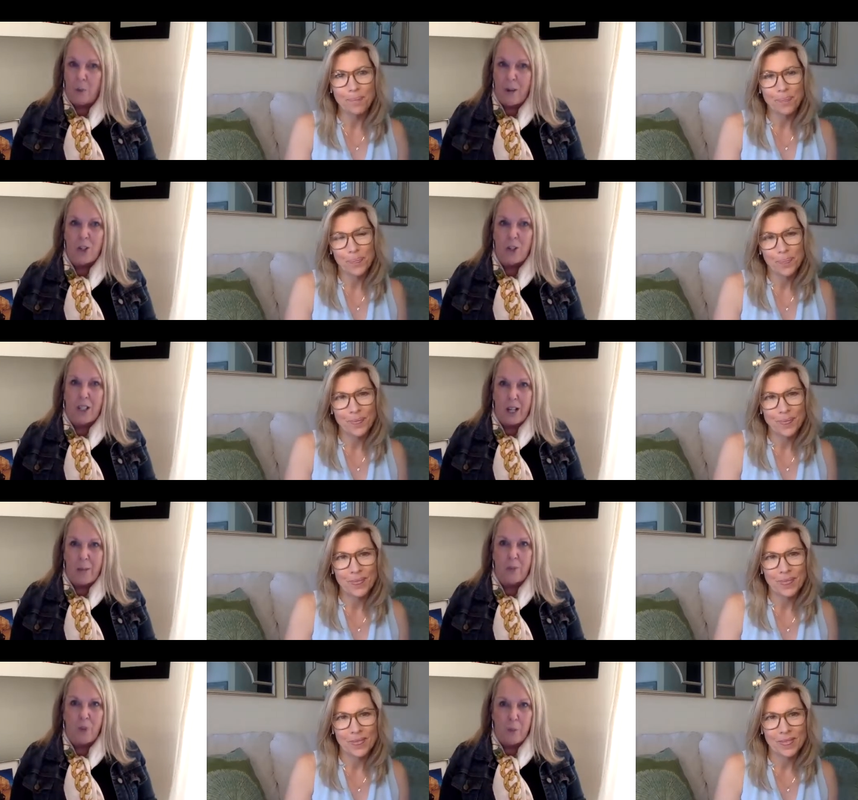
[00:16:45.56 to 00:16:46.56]
Speaker 1: yeah. that comes
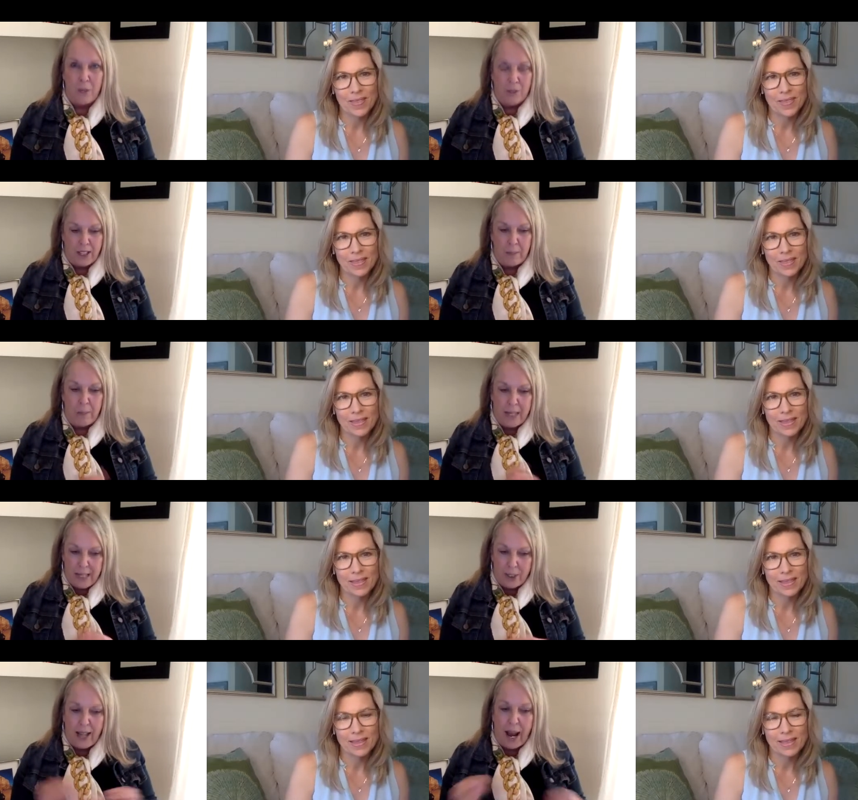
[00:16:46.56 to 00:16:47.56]
from us then begins to
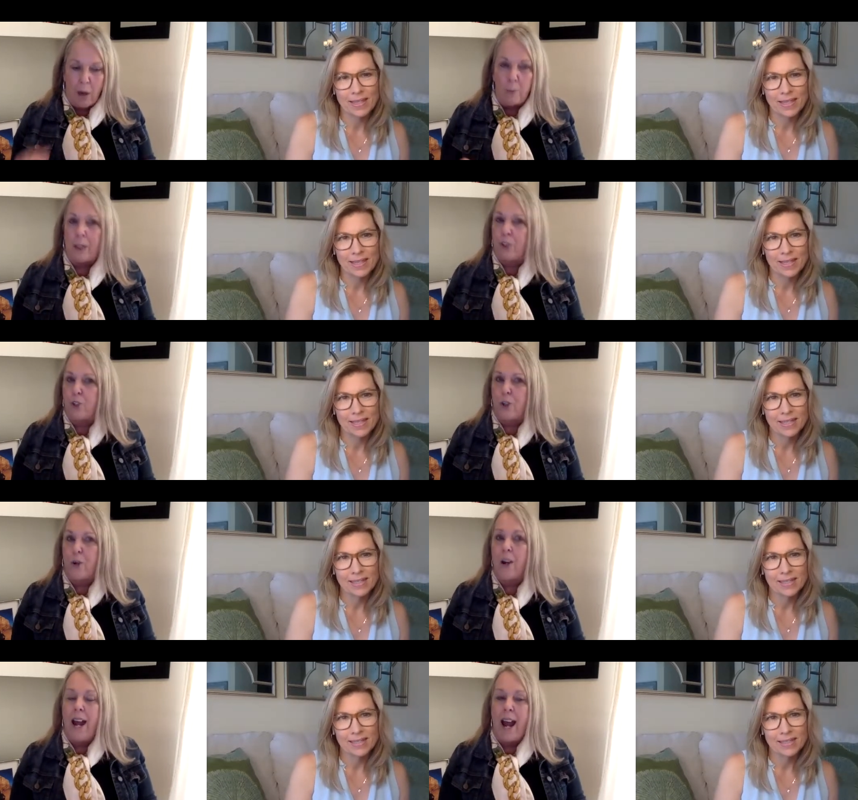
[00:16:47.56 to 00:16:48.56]
outpicture
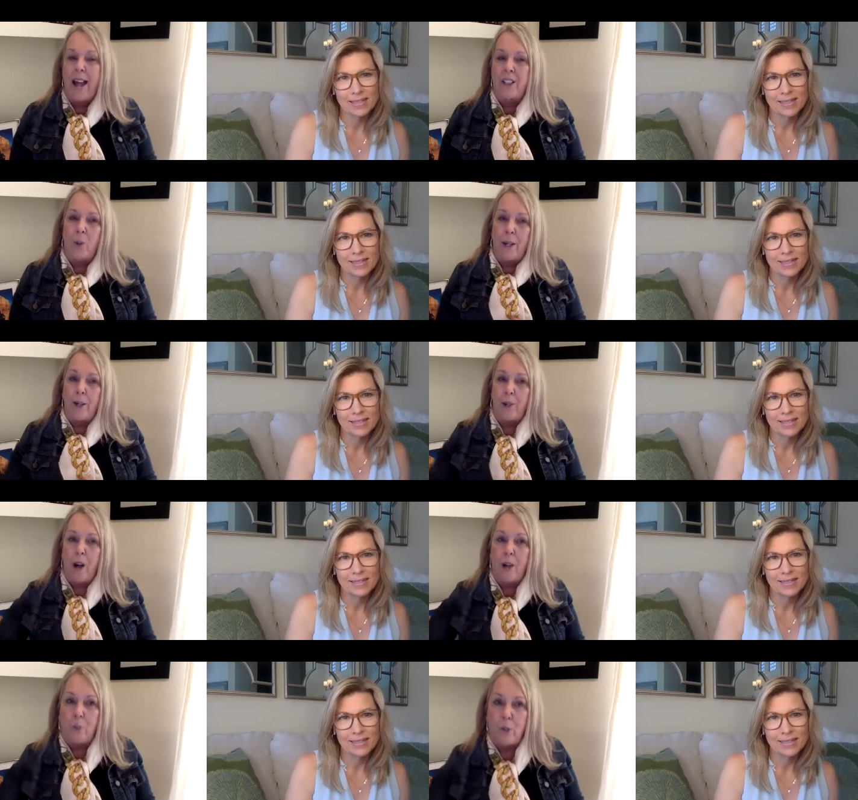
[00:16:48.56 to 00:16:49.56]
as a greater
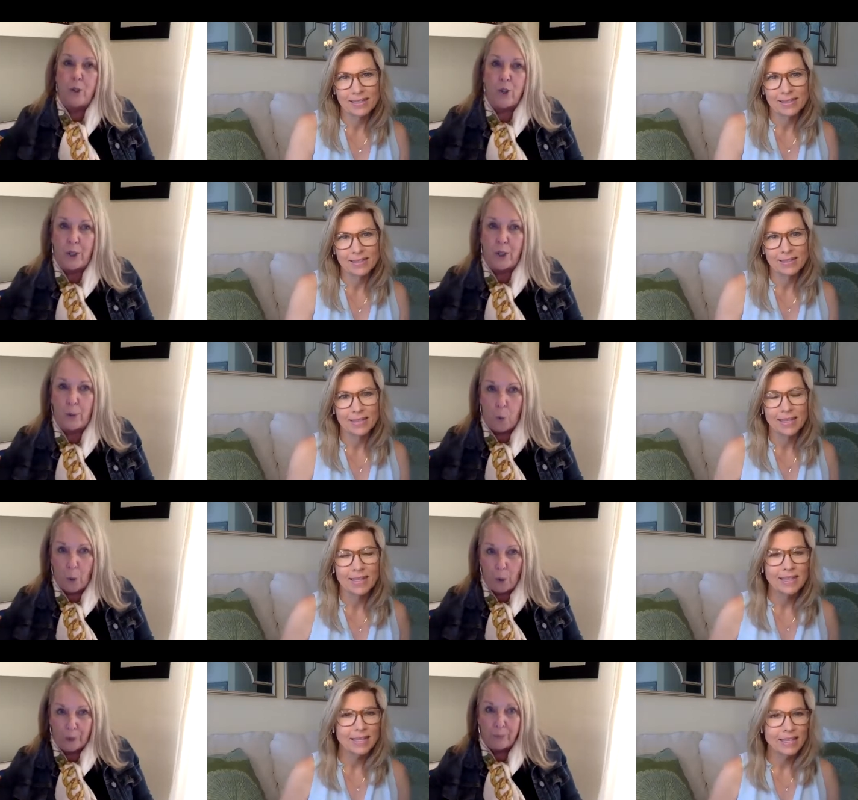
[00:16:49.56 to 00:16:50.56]
contribution in the
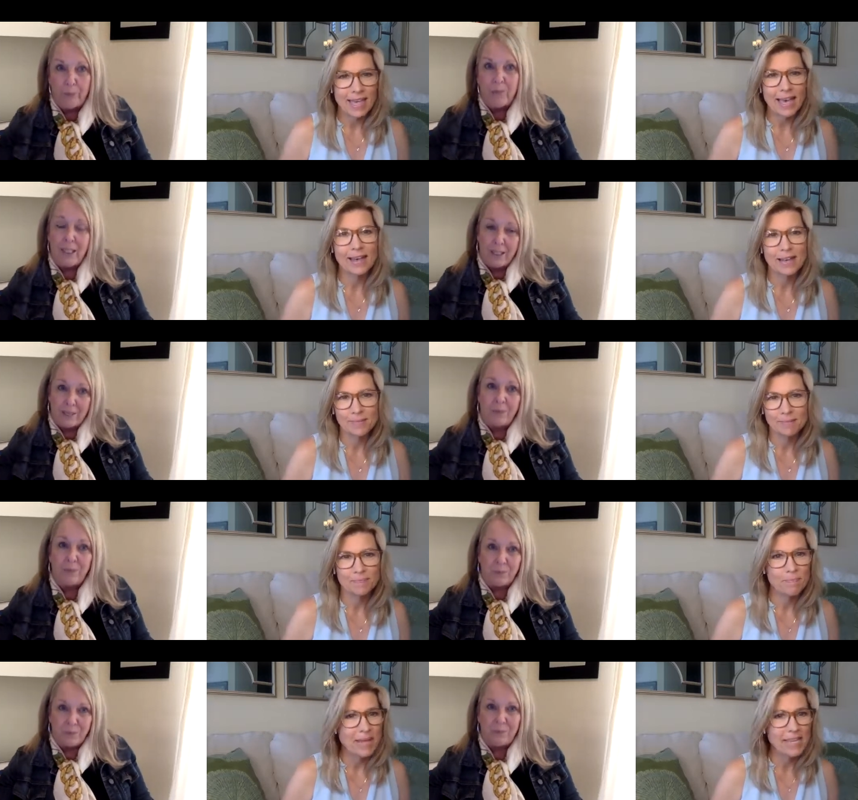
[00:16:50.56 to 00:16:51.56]
world. Yeah.
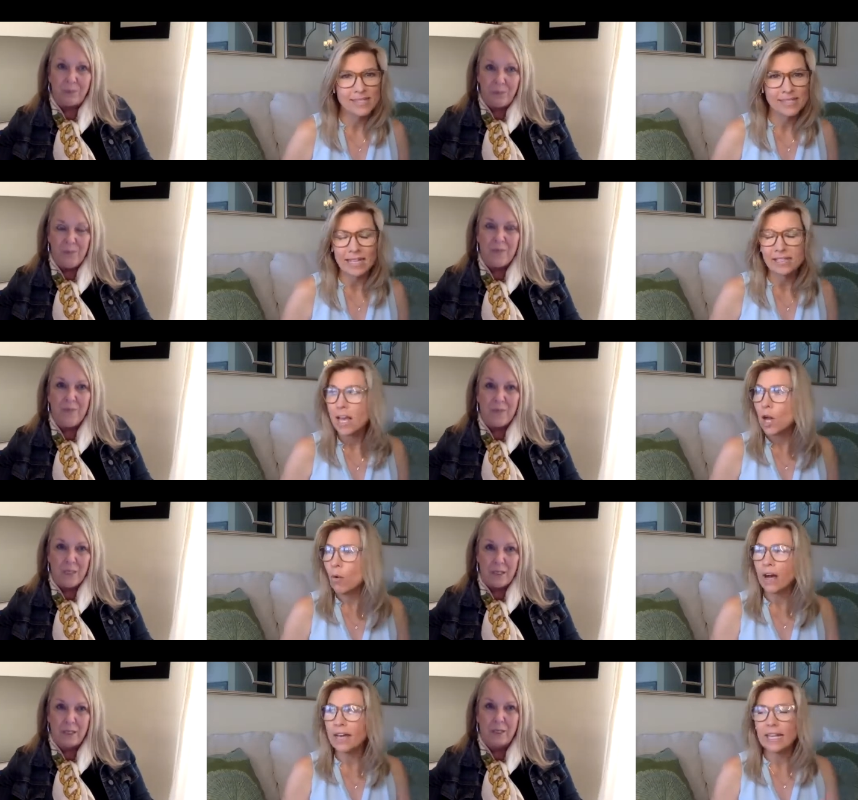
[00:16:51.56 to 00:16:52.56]
Speaker 2: Makes sense.
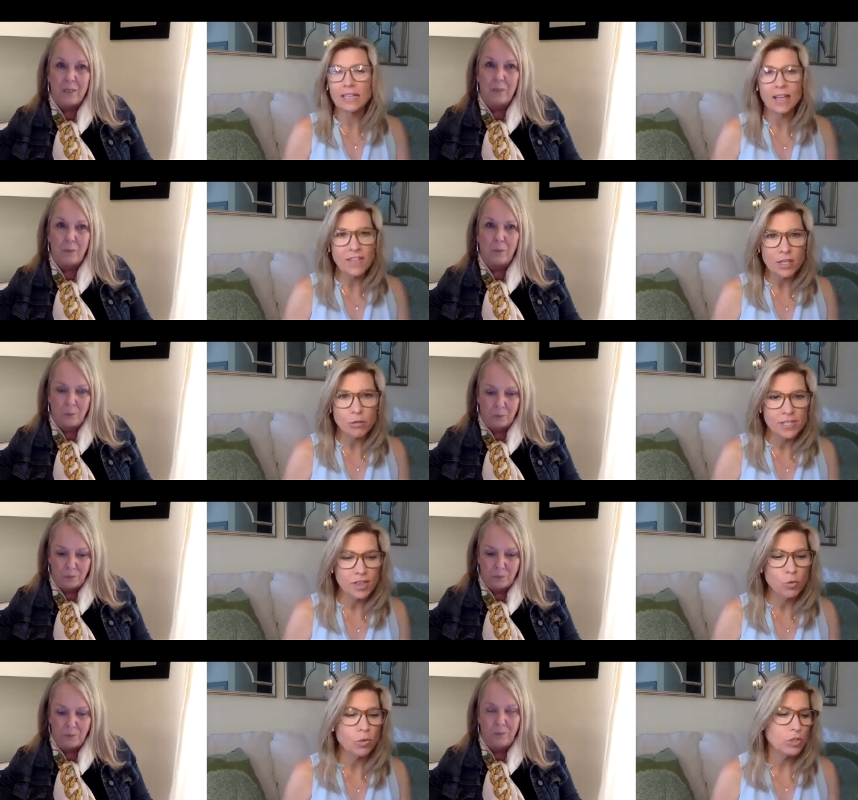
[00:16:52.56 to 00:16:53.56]
Well, and I love that you
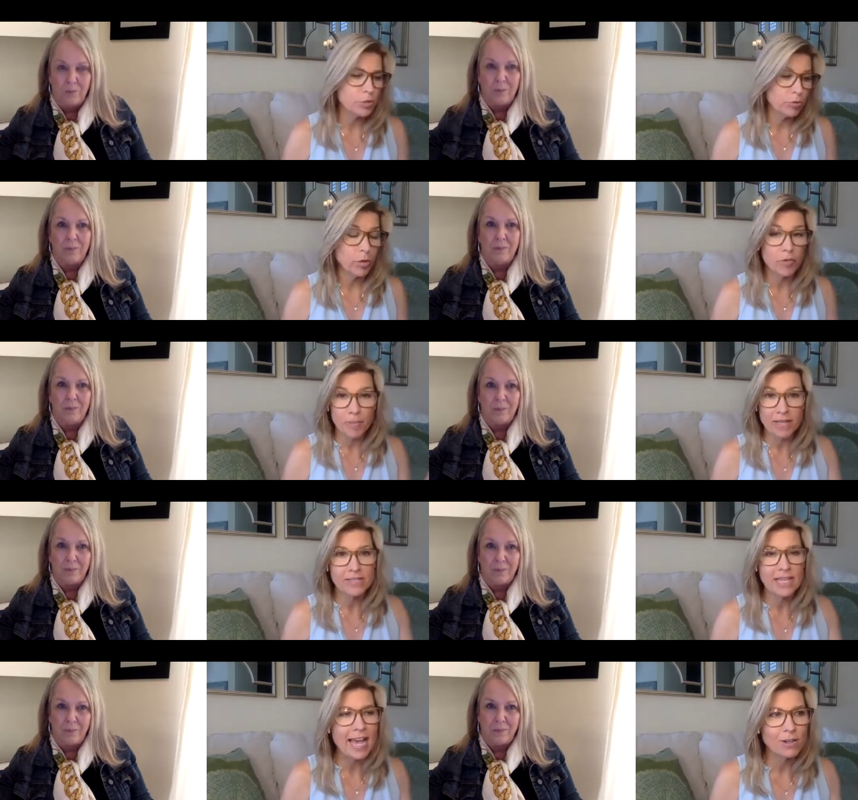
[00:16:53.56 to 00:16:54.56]
said the word truth
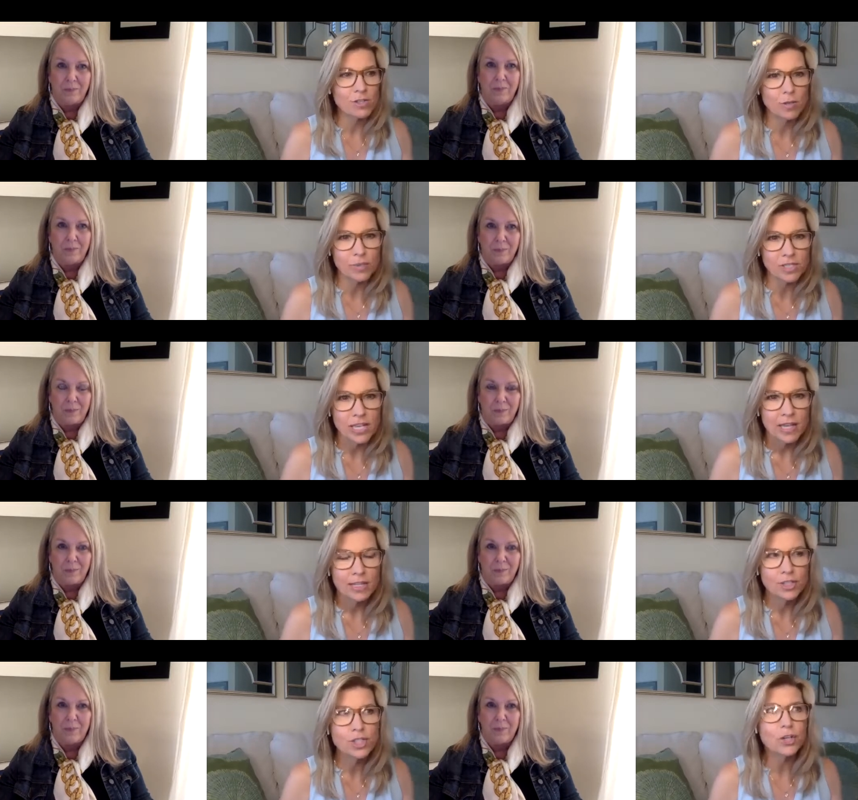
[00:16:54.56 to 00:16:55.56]
because I actually was
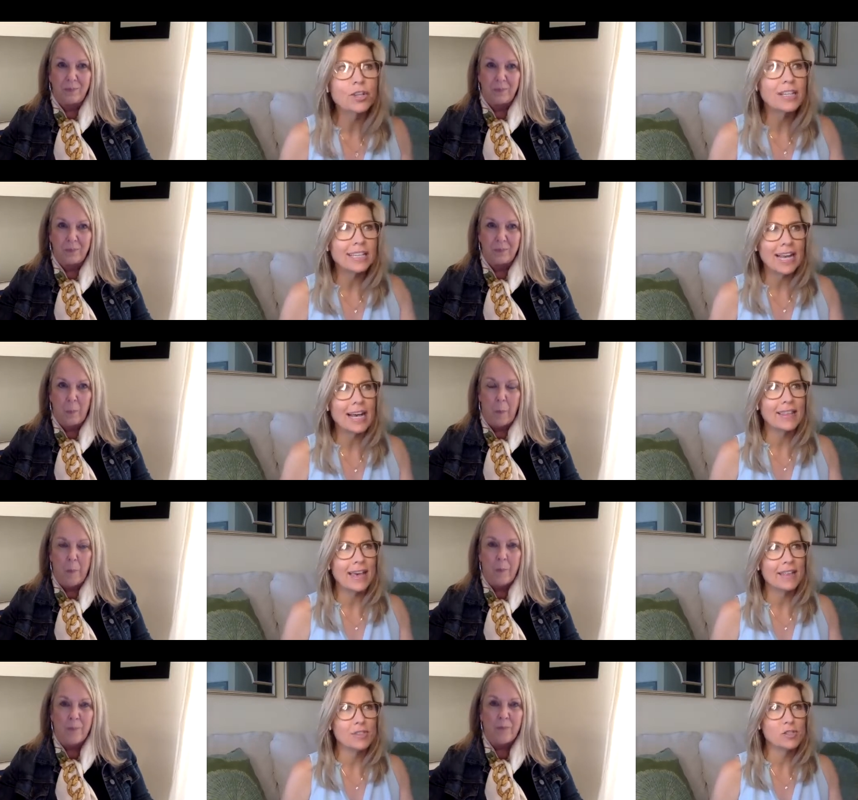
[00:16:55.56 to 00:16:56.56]
journaling on
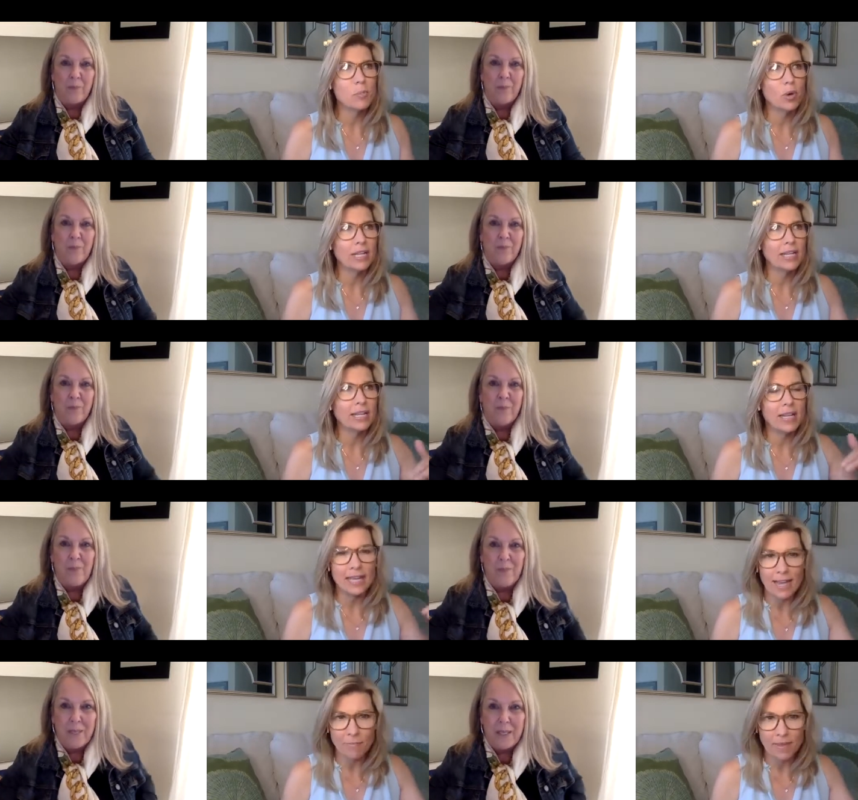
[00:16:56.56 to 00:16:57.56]
that this morning and, and